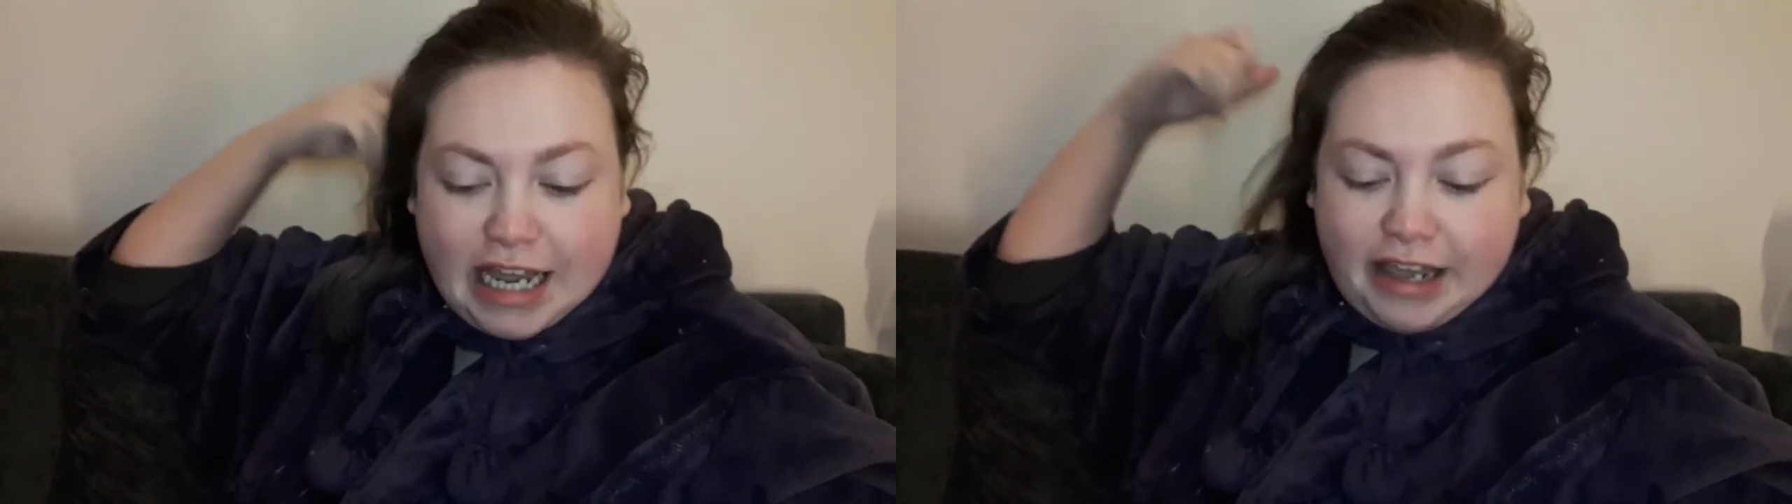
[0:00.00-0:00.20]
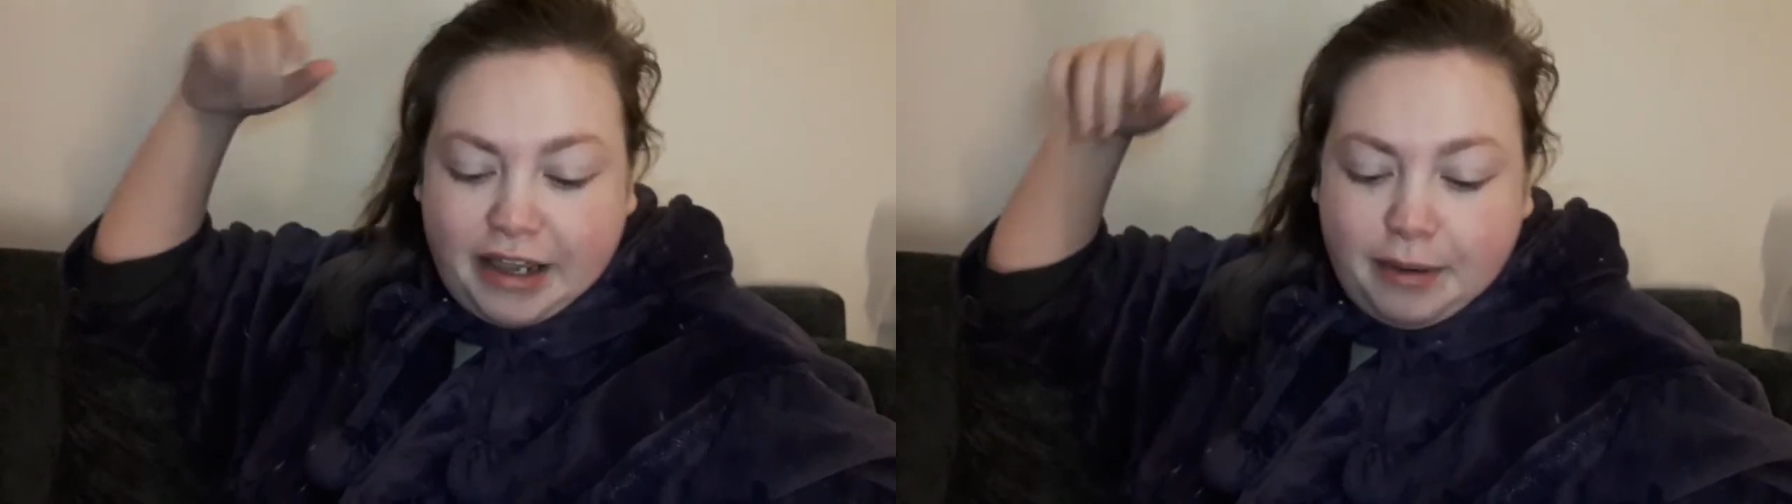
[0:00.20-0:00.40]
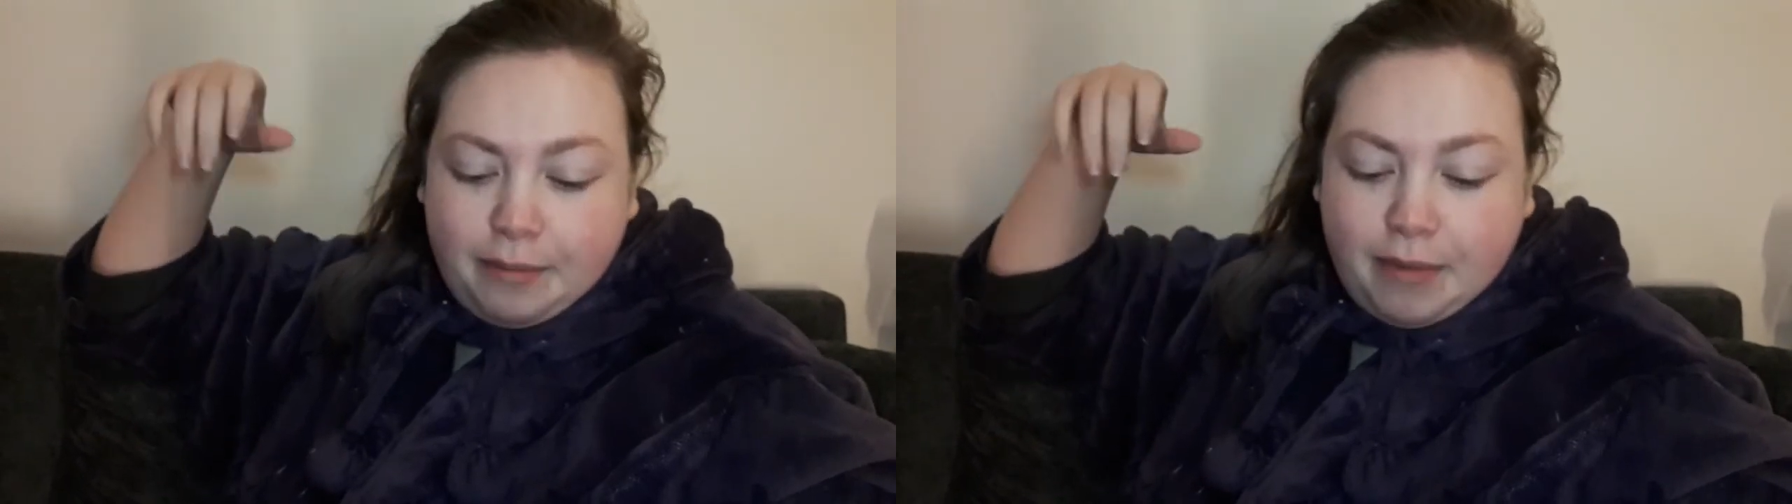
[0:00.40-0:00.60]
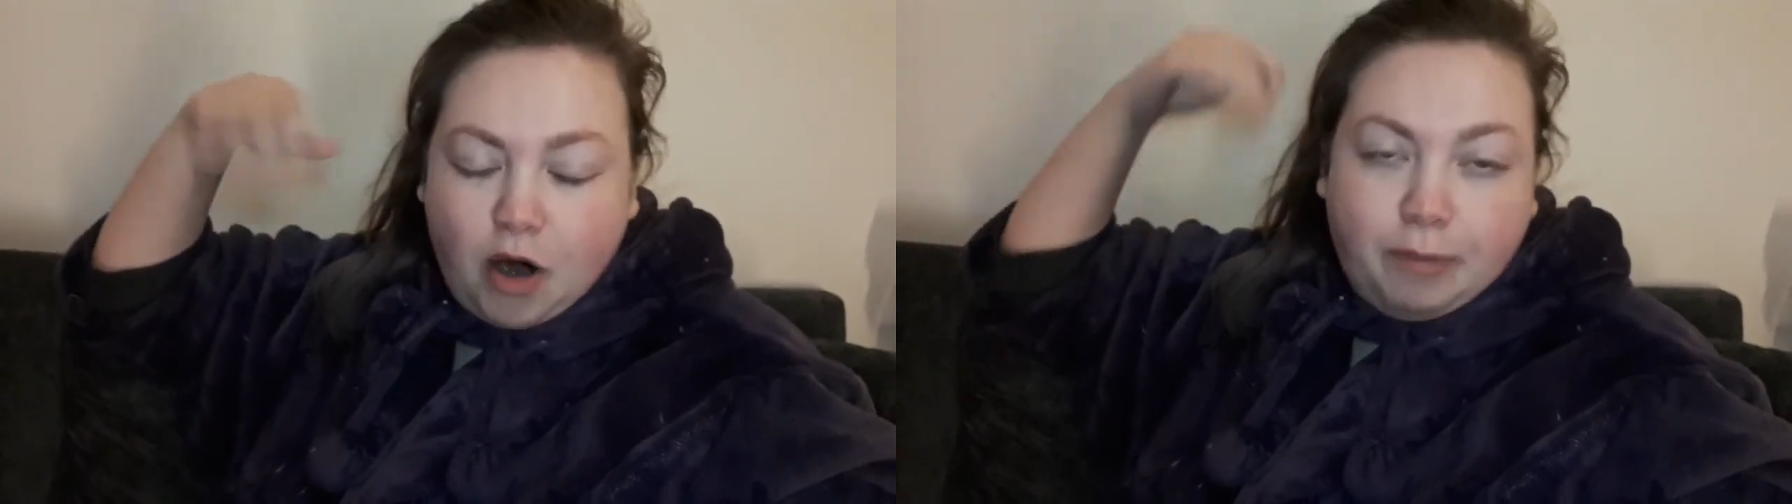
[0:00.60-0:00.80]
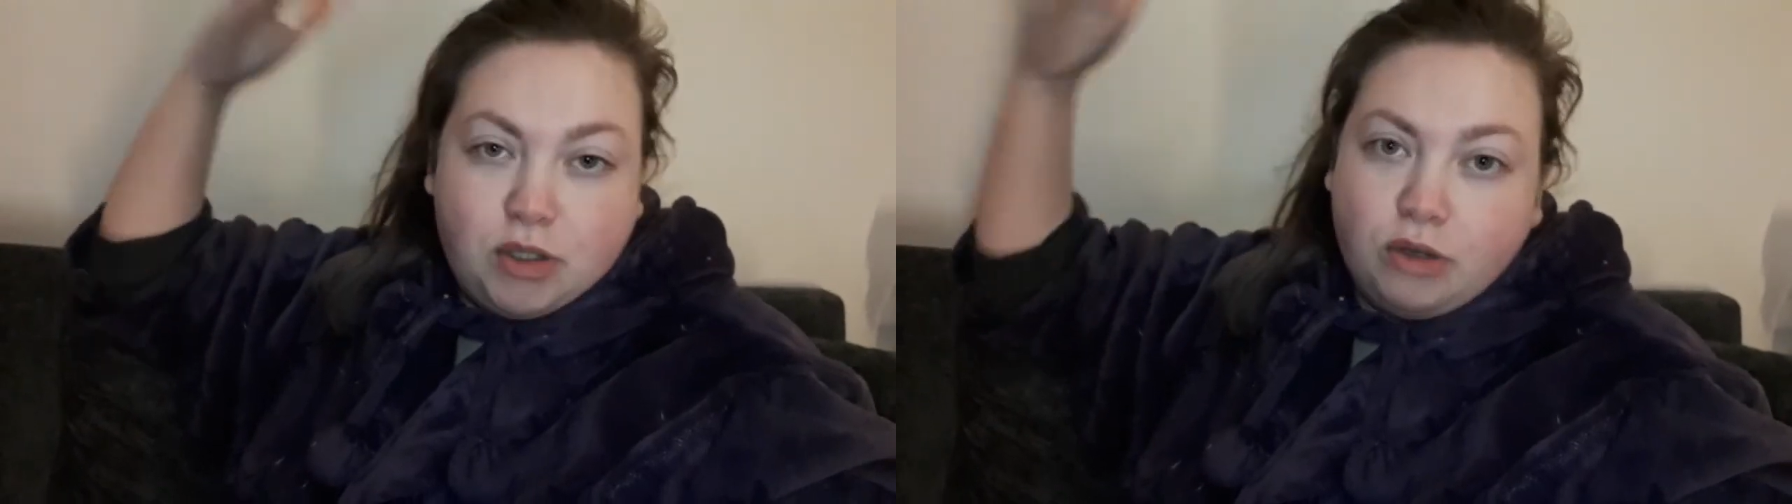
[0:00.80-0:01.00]
Um,
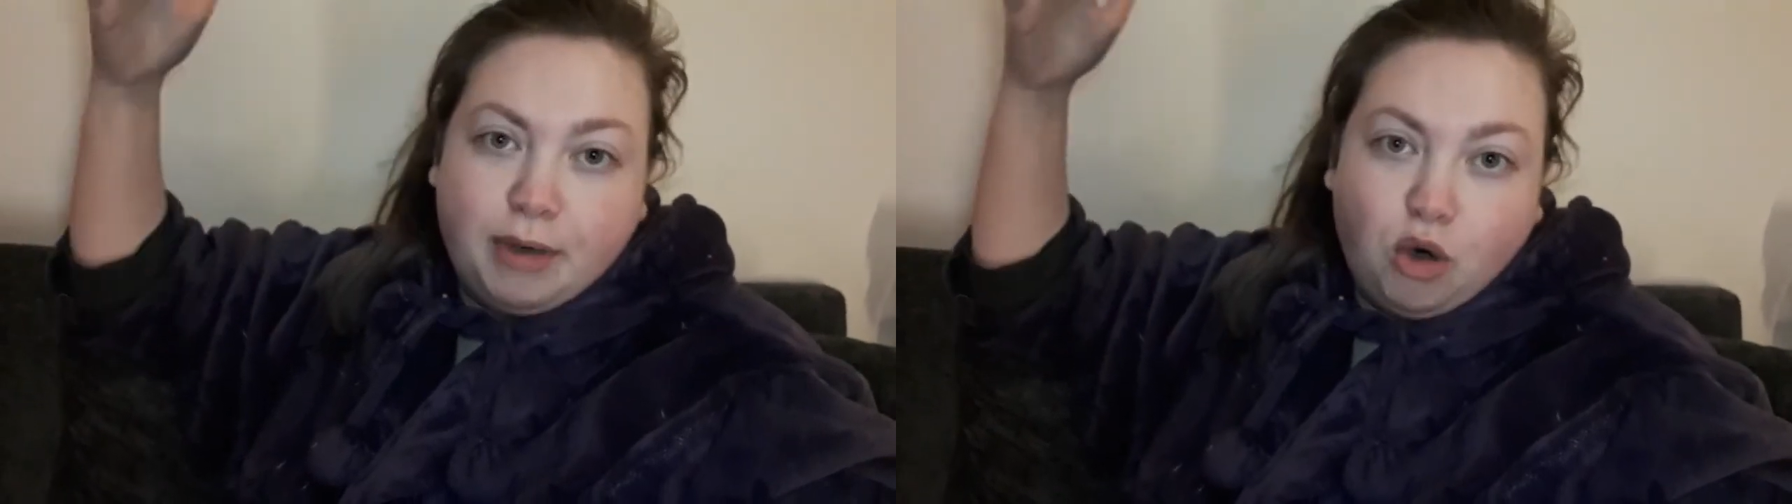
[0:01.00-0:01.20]
I'll be doing my